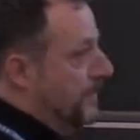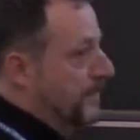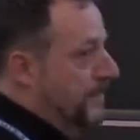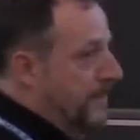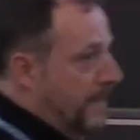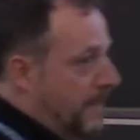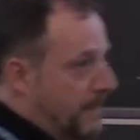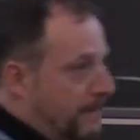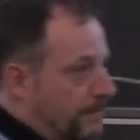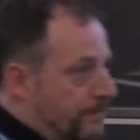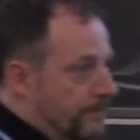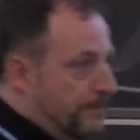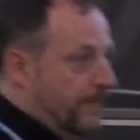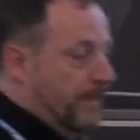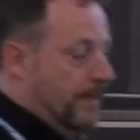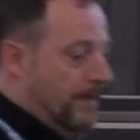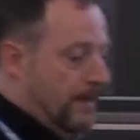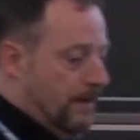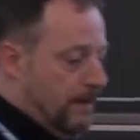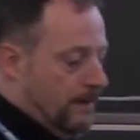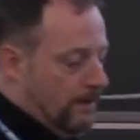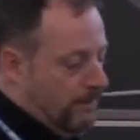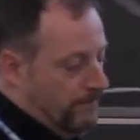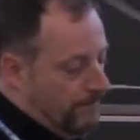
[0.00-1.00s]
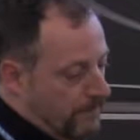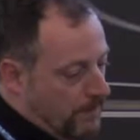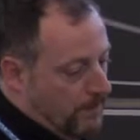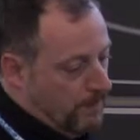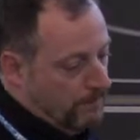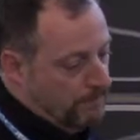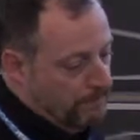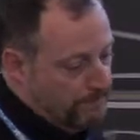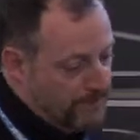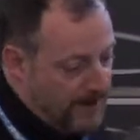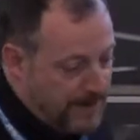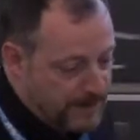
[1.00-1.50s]
instead of,
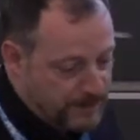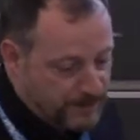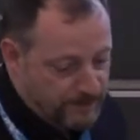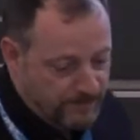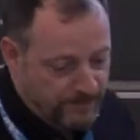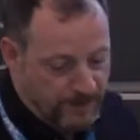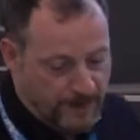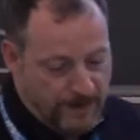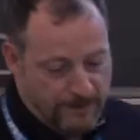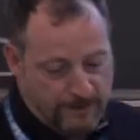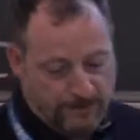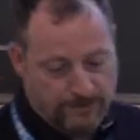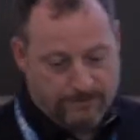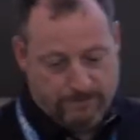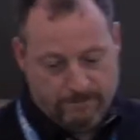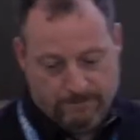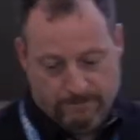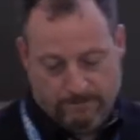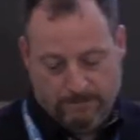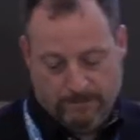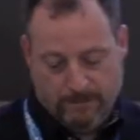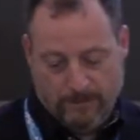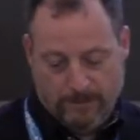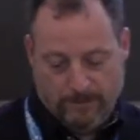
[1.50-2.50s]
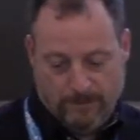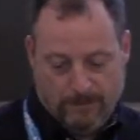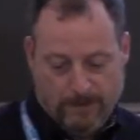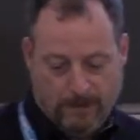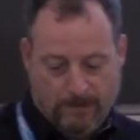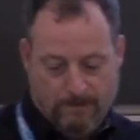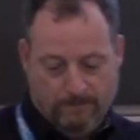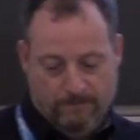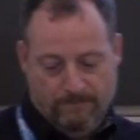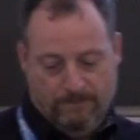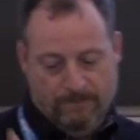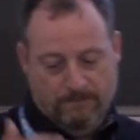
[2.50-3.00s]
or vector valued
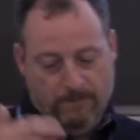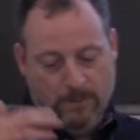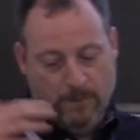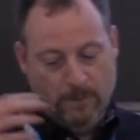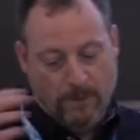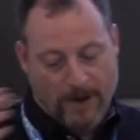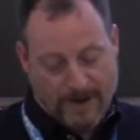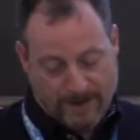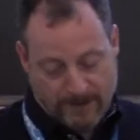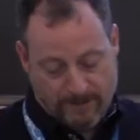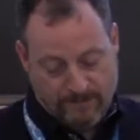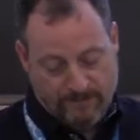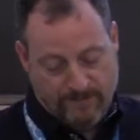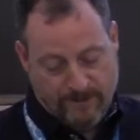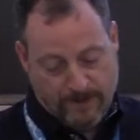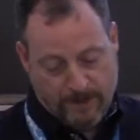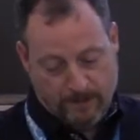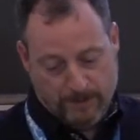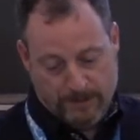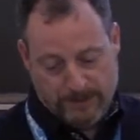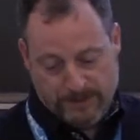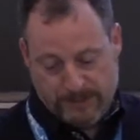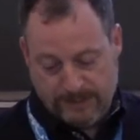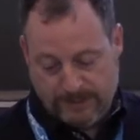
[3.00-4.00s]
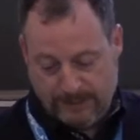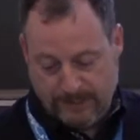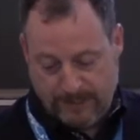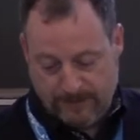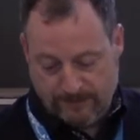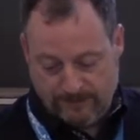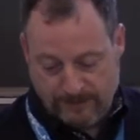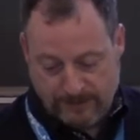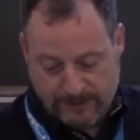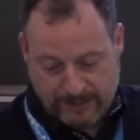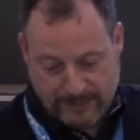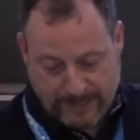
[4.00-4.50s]
random variables instead
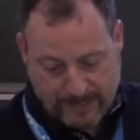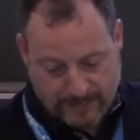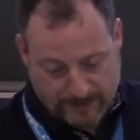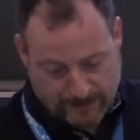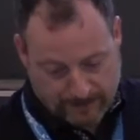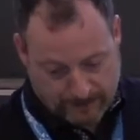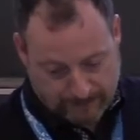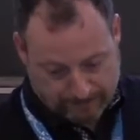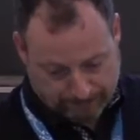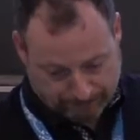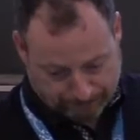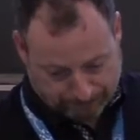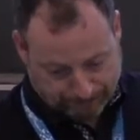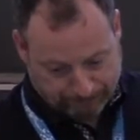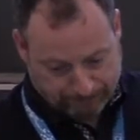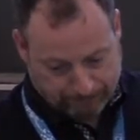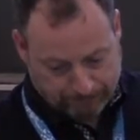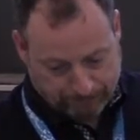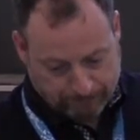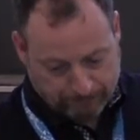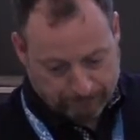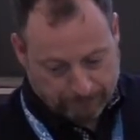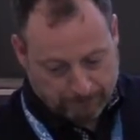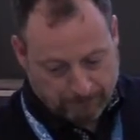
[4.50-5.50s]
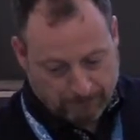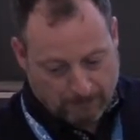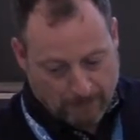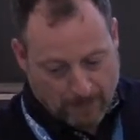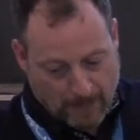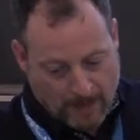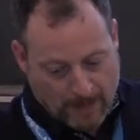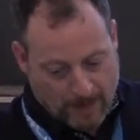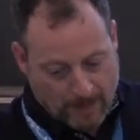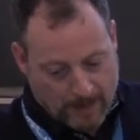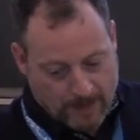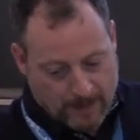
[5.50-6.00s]
of scalar.
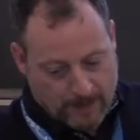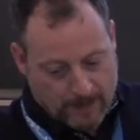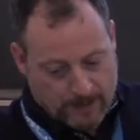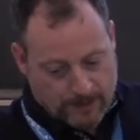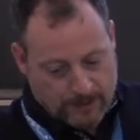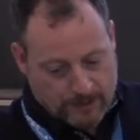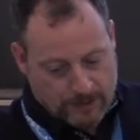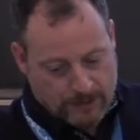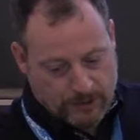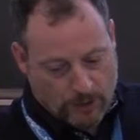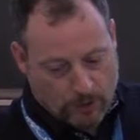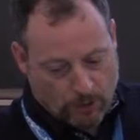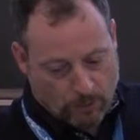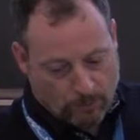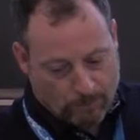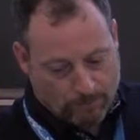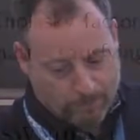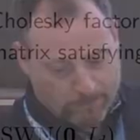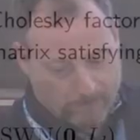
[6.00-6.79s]
So